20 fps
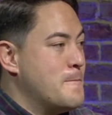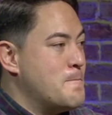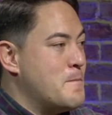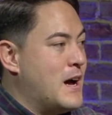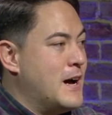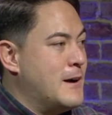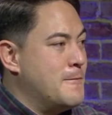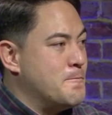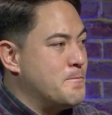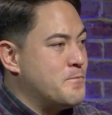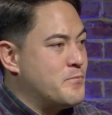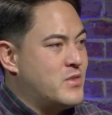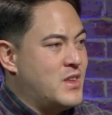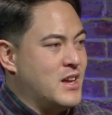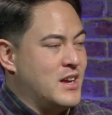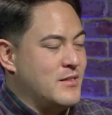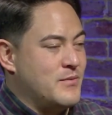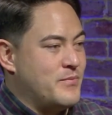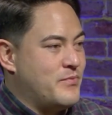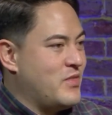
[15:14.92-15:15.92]

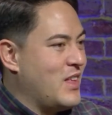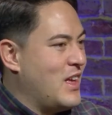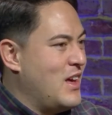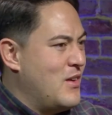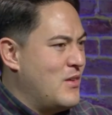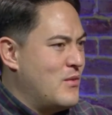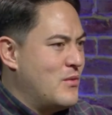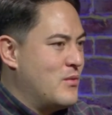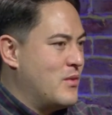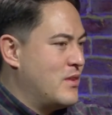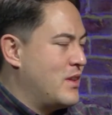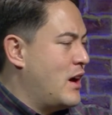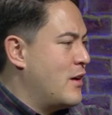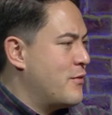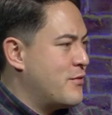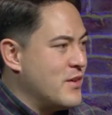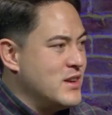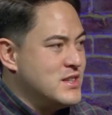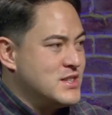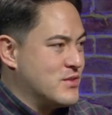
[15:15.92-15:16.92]
that our
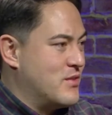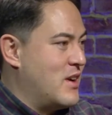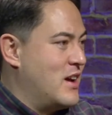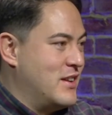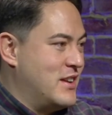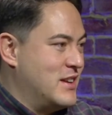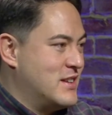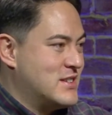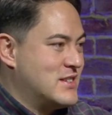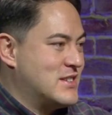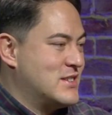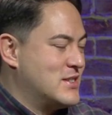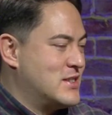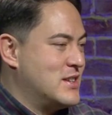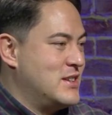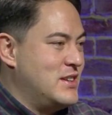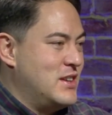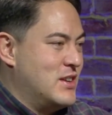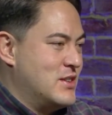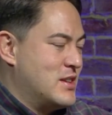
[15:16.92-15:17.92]
friends around us,
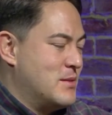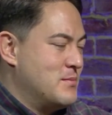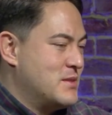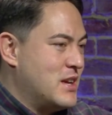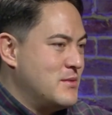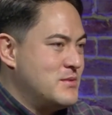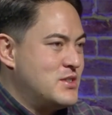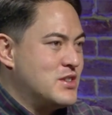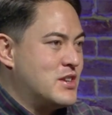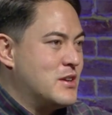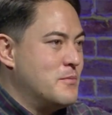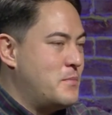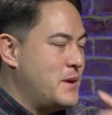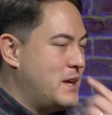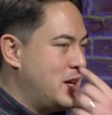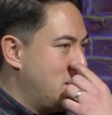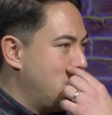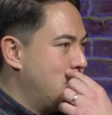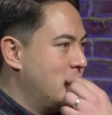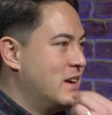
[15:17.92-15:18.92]
sometimes you can
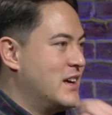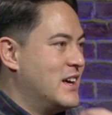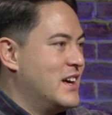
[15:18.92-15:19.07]
be